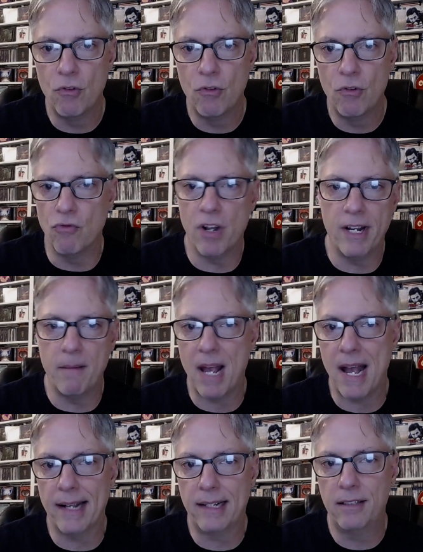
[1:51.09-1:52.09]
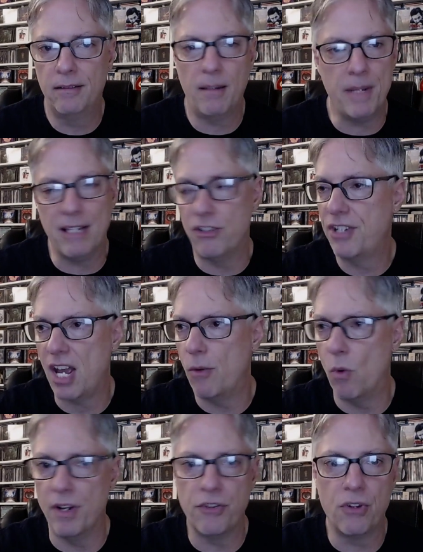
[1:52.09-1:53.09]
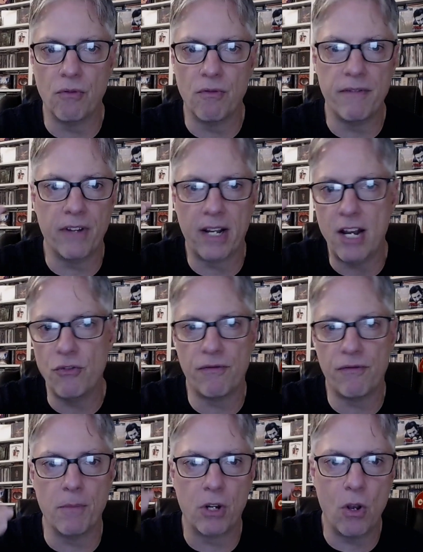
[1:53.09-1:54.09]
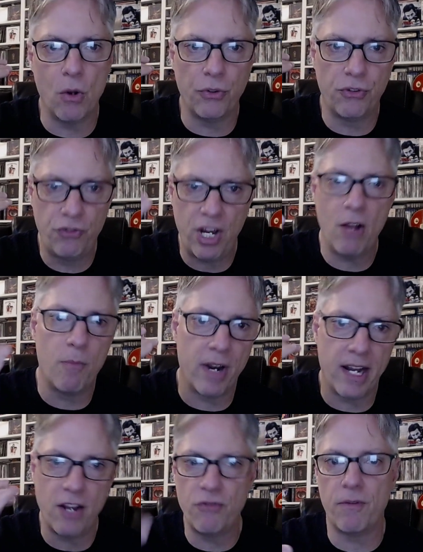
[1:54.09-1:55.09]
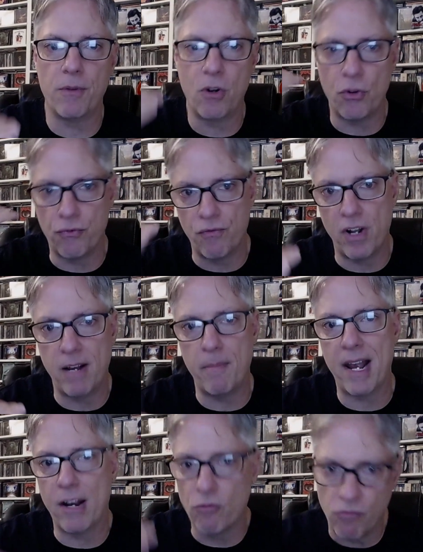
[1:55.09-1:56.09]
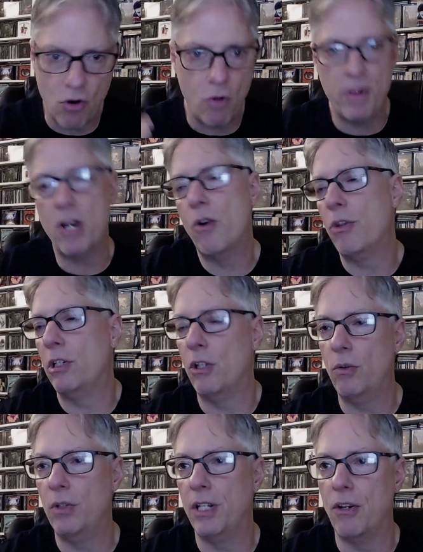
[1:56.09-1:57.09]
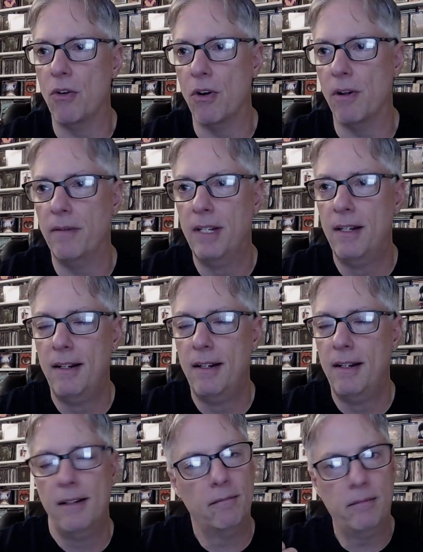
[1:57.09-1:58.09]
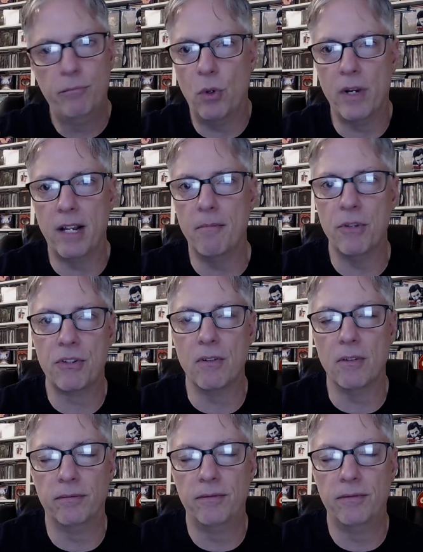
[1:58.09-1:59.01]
Running Back, I mean, just side one is terrific. Angel from the Coast, Jailbreak, Angel from the Coast, Running Back, Romeo and the Lonely Girl. Boy, could Mr.